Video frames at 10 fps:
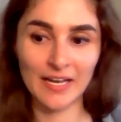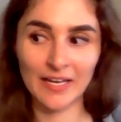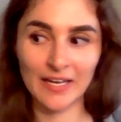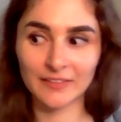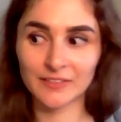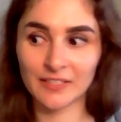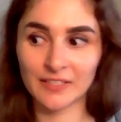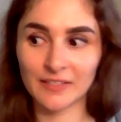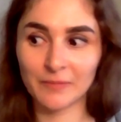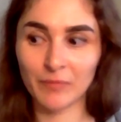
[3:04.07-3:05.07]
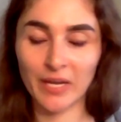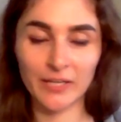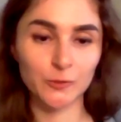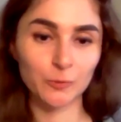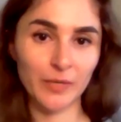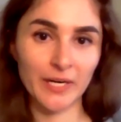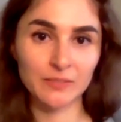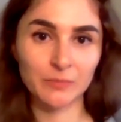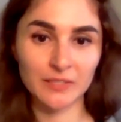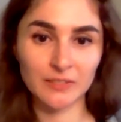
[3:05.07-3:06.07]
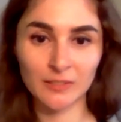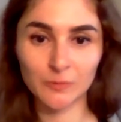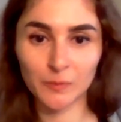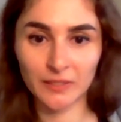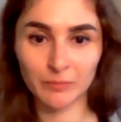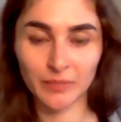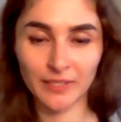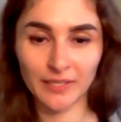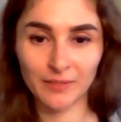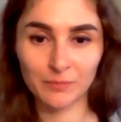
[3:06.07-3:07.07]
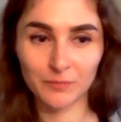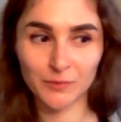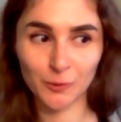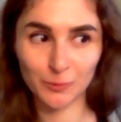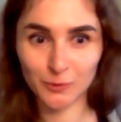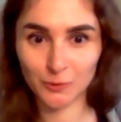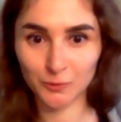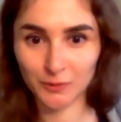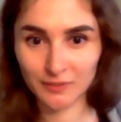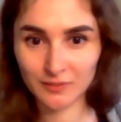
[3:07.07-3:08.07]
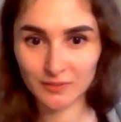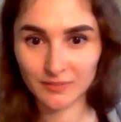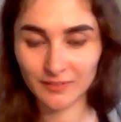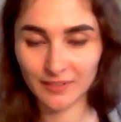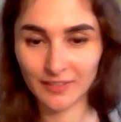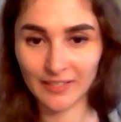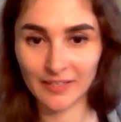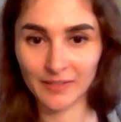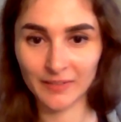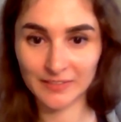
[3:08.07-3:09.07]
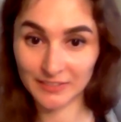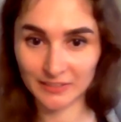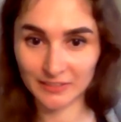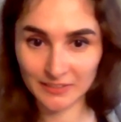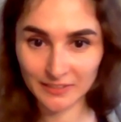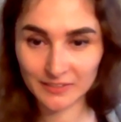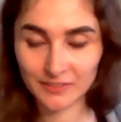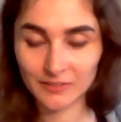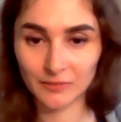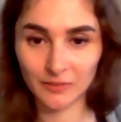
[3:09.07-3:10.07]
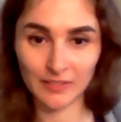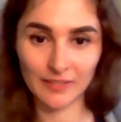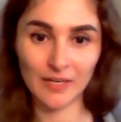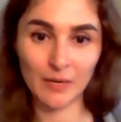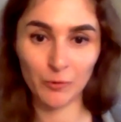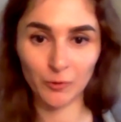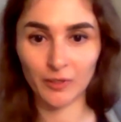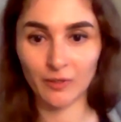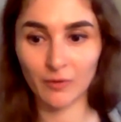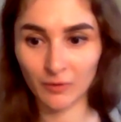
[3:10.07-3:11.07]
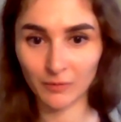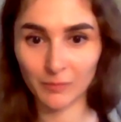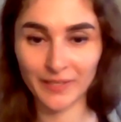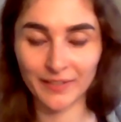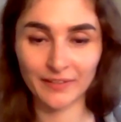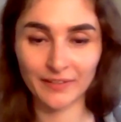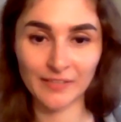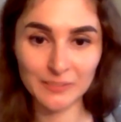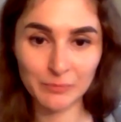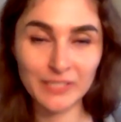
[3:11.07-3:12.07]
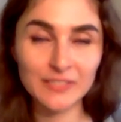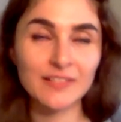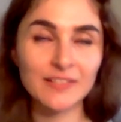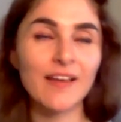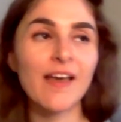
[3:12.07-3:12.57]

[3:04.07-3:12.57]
And I surprised myself when I became top student in statistics among all my classmates.